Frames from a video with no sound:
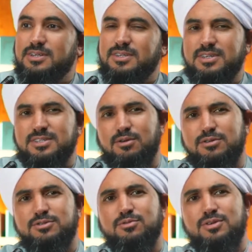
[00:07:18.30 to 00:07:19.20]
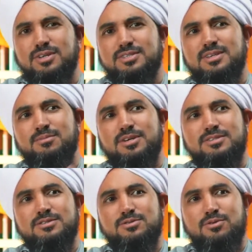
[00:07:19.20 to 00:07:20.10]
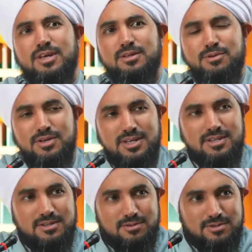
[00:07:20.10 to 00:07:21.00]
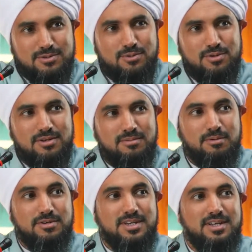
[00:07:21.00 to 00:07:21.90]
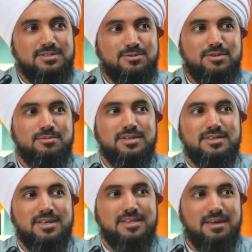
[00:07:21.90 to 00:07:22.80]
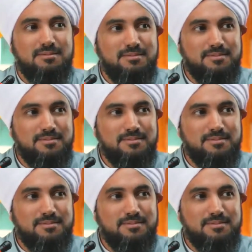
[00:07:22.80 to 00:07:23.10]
His whole story is an amazing story. I don't want to get into the story. Imam Ghazali's story will take time.